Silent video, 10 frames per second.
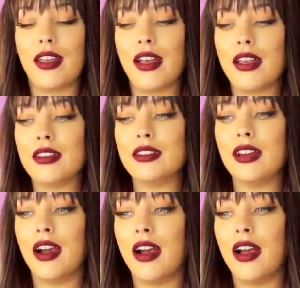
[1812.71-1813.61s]
And
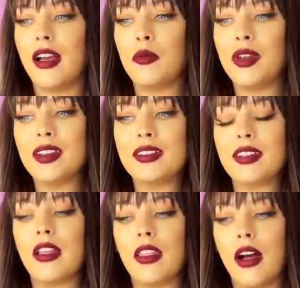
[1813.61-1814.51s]
uh, we could
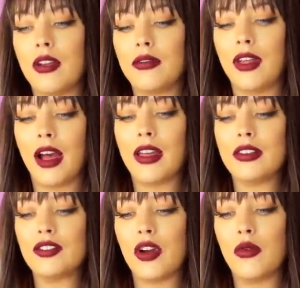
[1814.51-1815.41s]
see a lot of that.
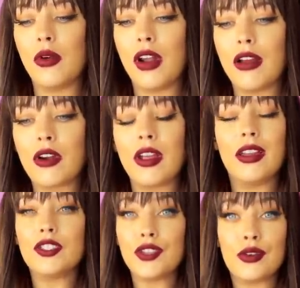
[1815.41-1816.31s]
And so, whatever
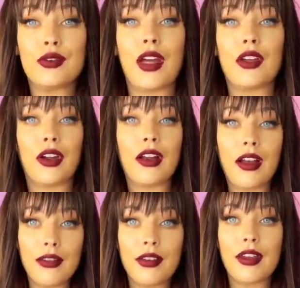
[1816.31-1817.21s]
issue that you're
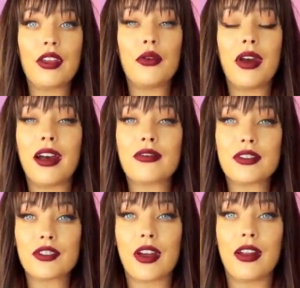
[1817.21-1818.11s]
having, you have
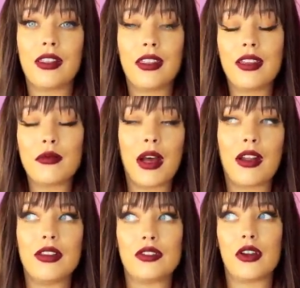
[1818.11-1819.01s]
to try to think
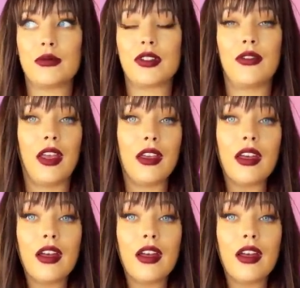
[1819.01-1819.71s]
about it in terms of like,